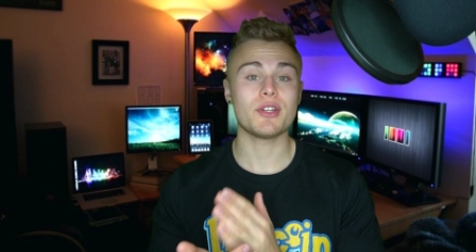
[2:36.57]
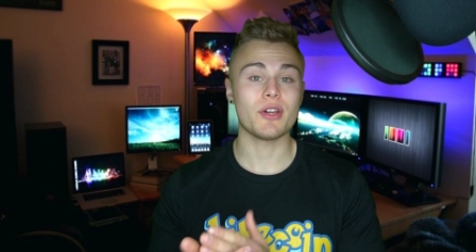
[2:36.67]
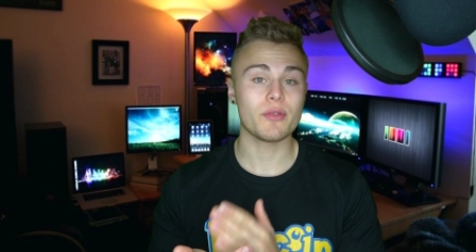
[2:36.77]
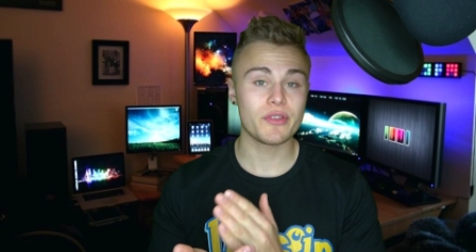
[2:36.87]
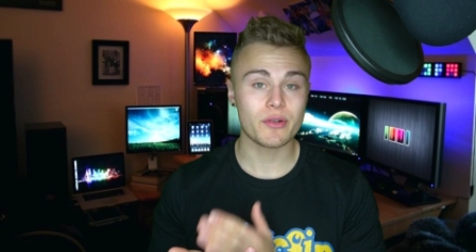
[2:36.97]

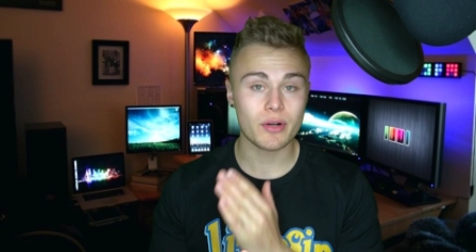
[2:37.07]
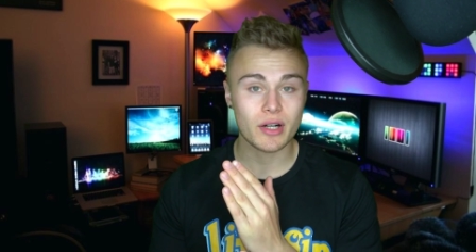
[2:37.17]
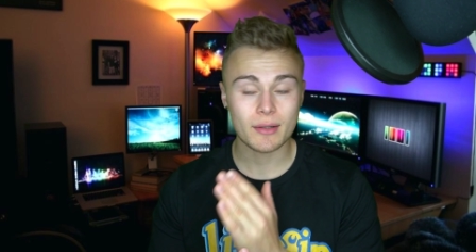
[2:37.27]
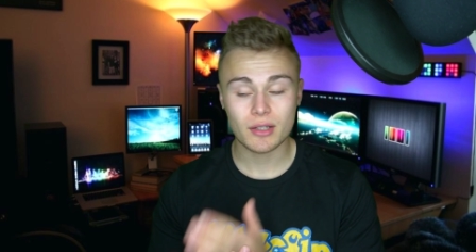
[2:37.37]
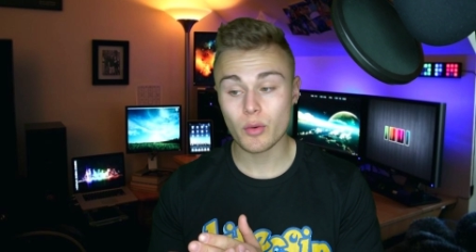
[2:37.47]
Don't store
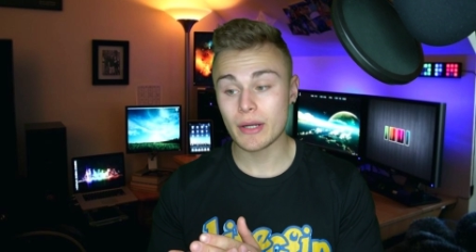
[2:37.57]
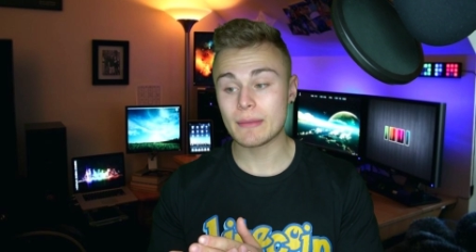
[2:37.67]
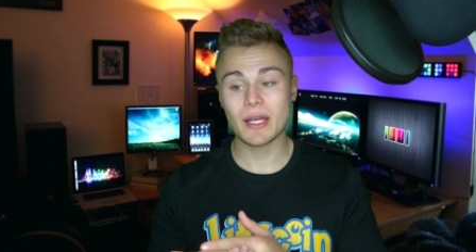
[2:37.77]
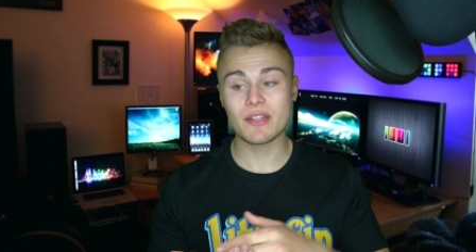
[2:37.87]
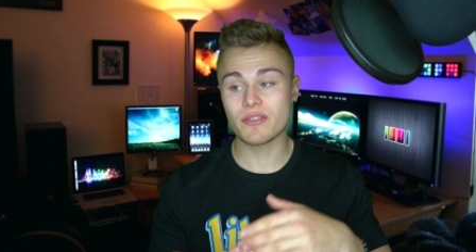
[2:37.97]
it on
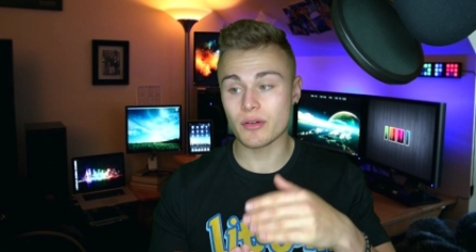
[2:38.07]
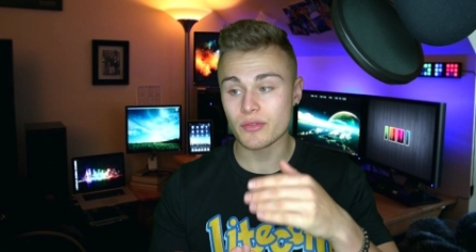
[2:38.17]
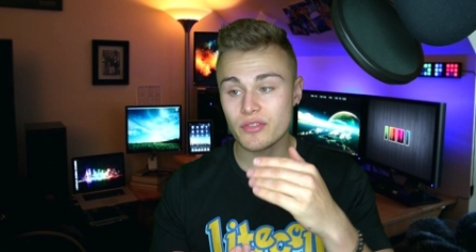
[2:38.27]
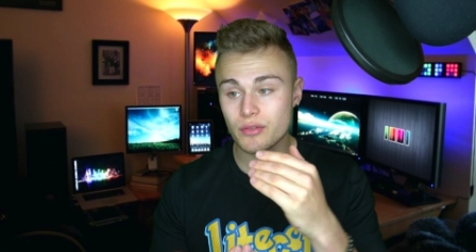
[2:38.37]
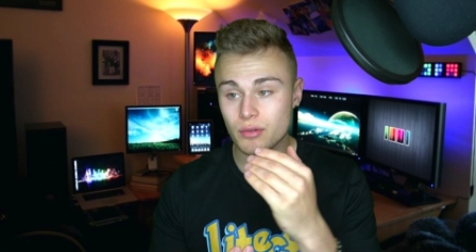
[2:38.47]
Coinbase.
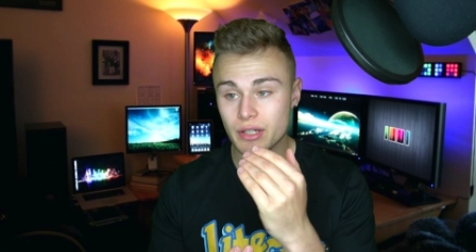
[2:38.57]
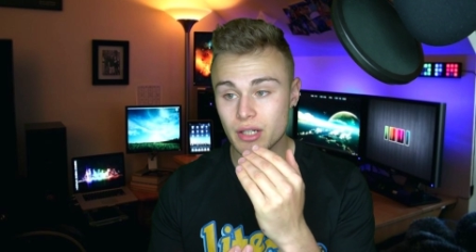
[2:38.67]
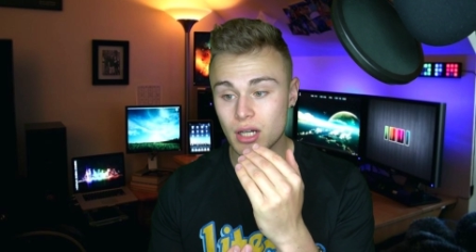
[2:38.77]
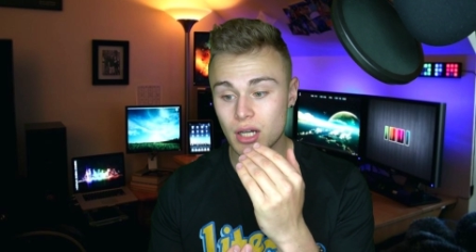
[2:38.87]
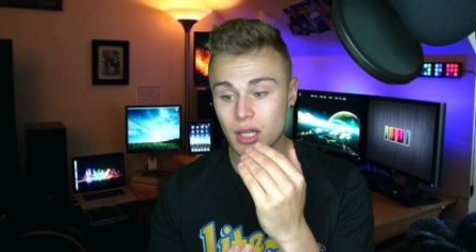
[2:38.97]
Don't store it
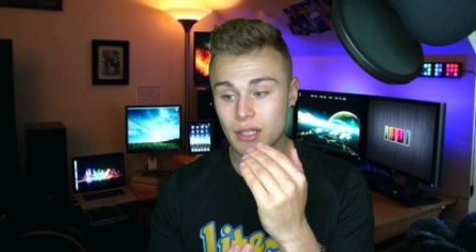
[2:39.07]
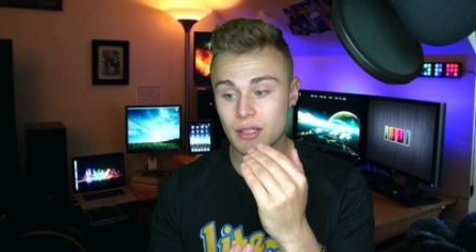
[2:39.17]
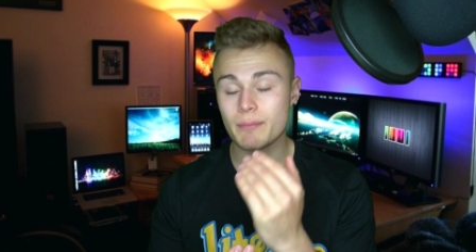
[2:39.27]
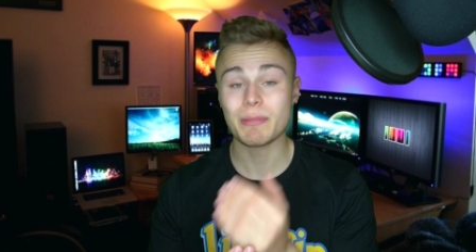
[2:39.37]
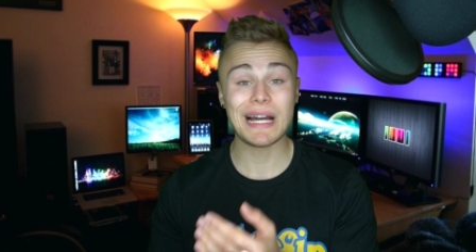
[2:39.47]

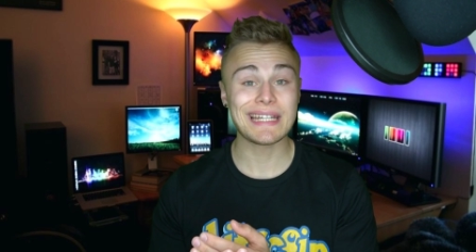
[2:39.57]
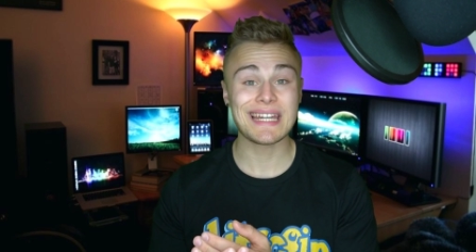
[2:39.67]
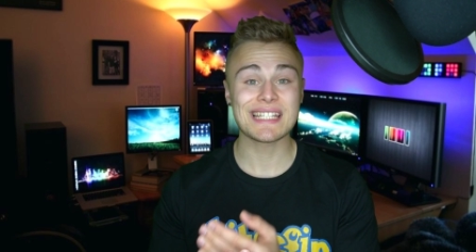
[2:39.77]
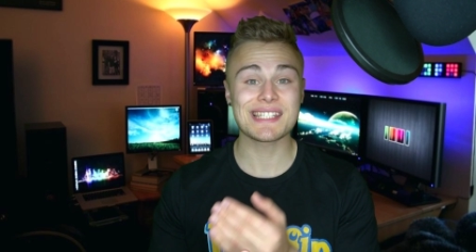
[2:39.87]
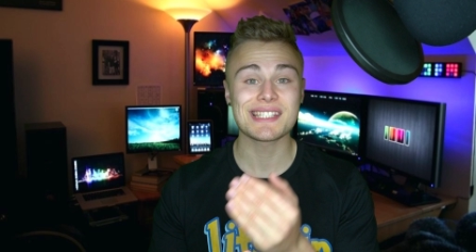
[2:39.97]
on
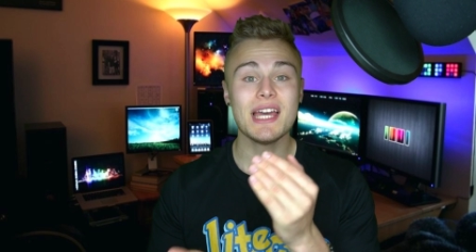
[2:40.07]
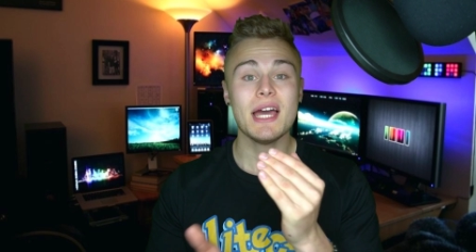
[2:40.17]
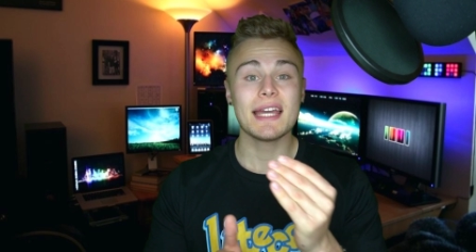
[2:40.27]
Binance.